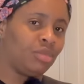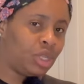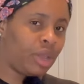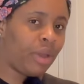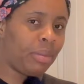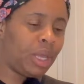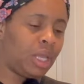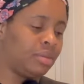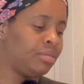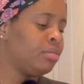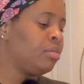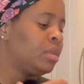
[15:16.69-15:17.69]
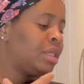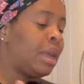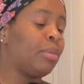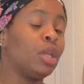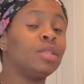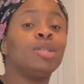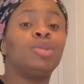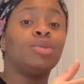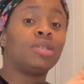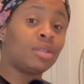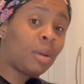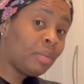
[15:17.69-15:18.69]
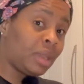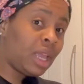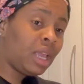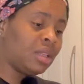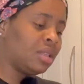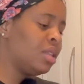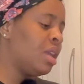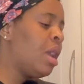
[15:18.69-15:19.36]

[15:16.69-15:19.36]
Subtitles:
Do you get what I mean? That I'm going to eat with something.